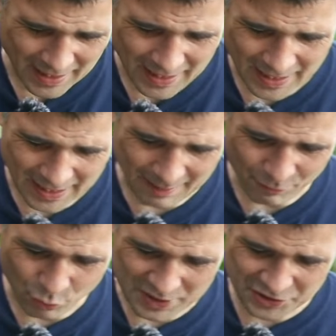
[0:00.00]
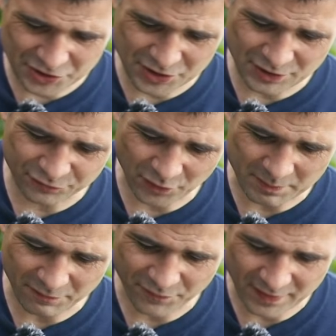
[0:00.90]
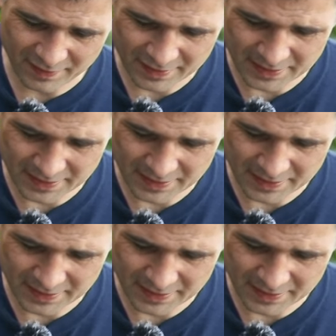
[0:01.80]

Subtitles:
Questions from the 5th